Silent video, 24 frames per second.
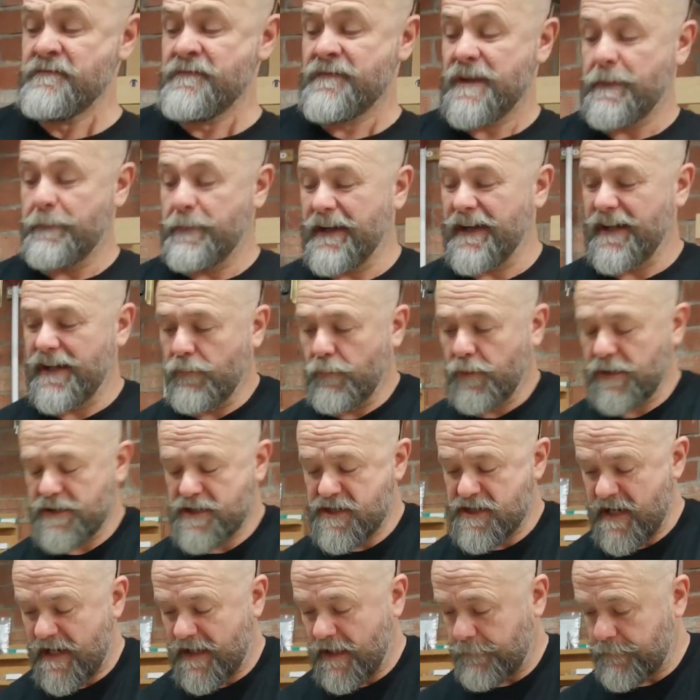depending on what
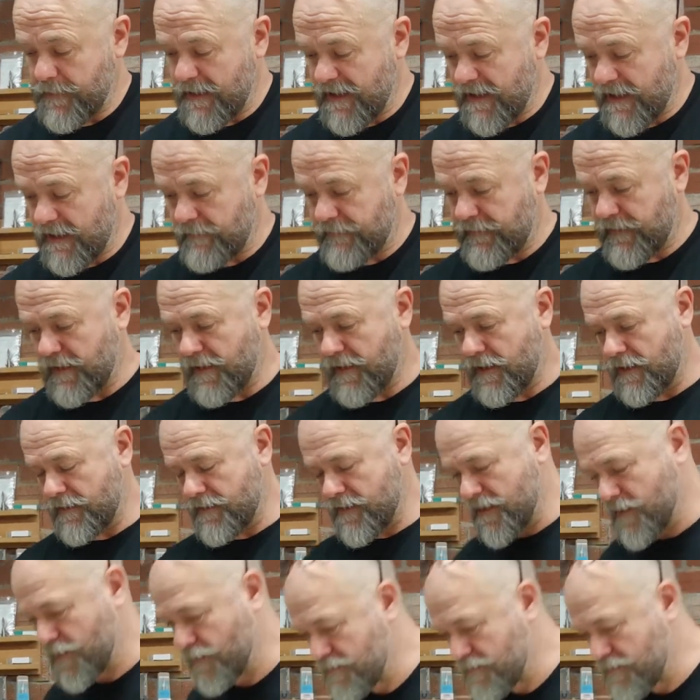setup you have there, you